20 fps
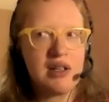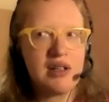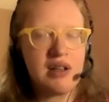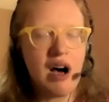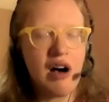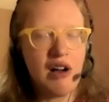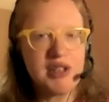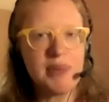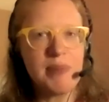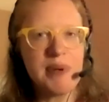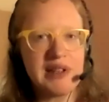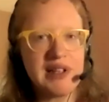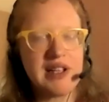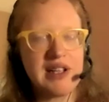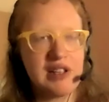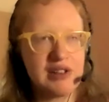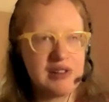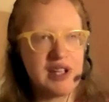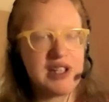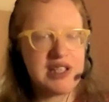ultimately
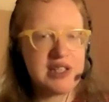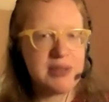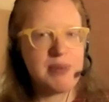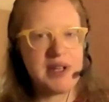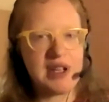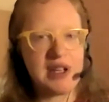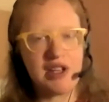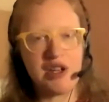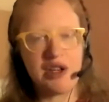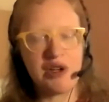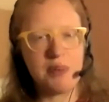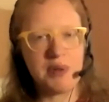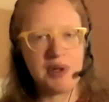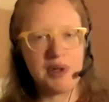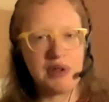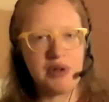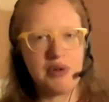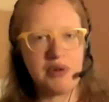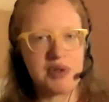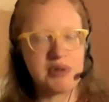there needs to be a human
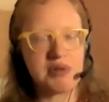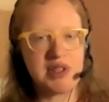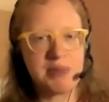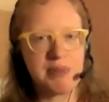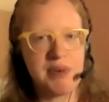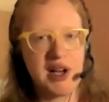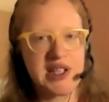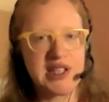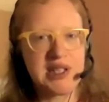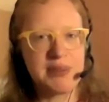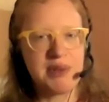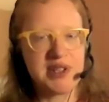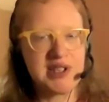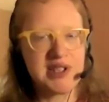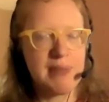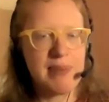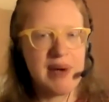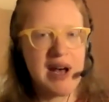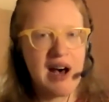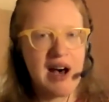who is responsible
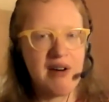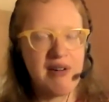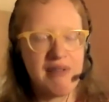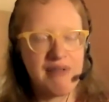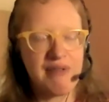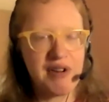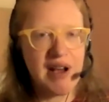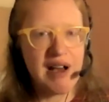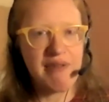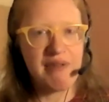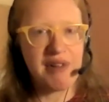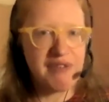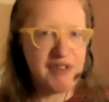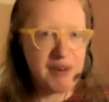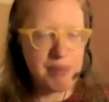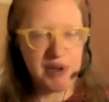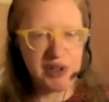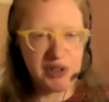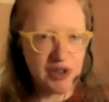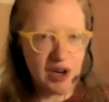somehow. If you
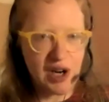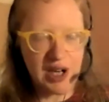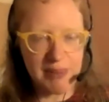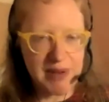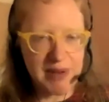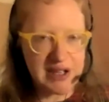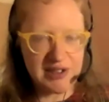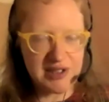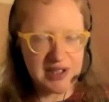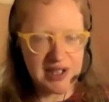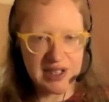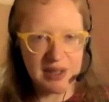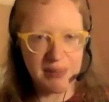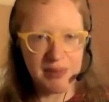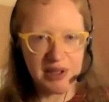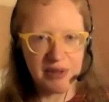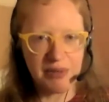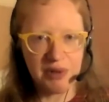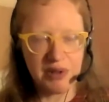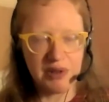put an automated system in
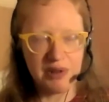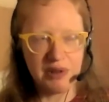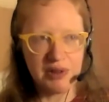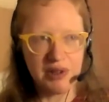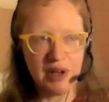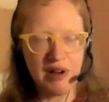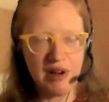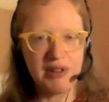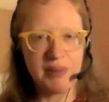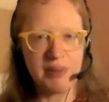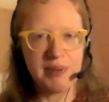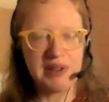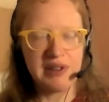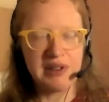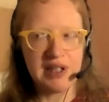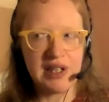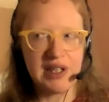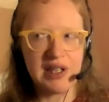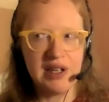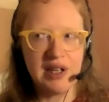the world,
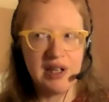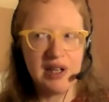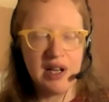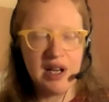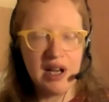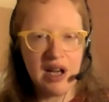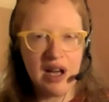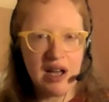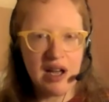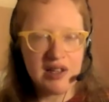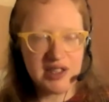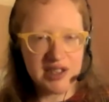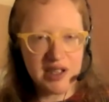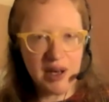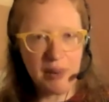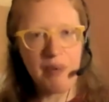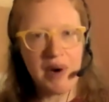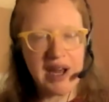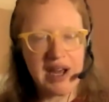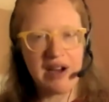ultimately
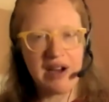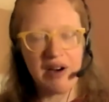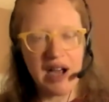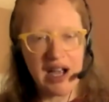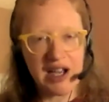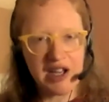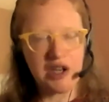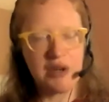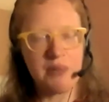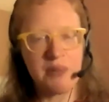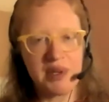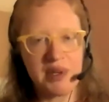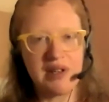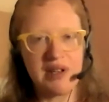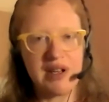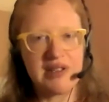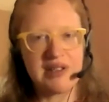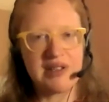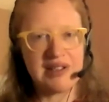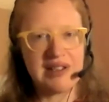somewhere a human
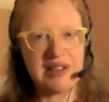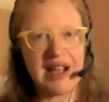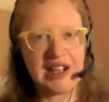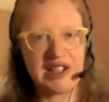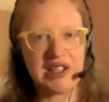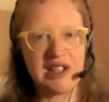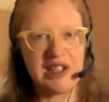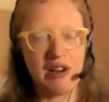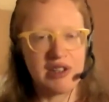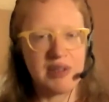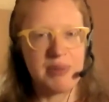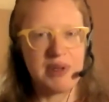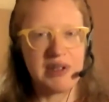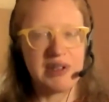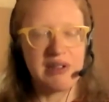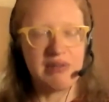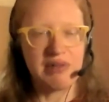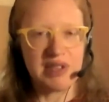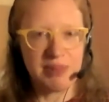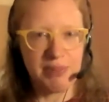is actually
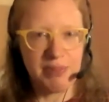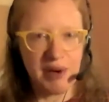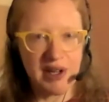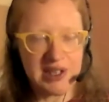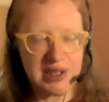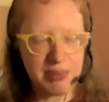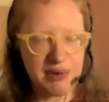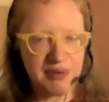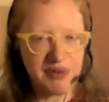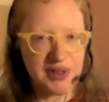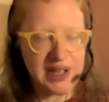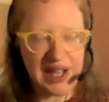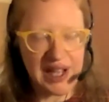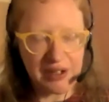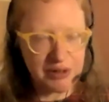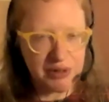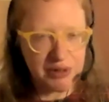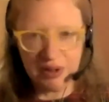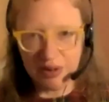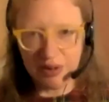ultimately responsible for that,
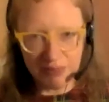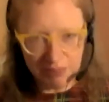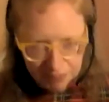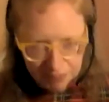or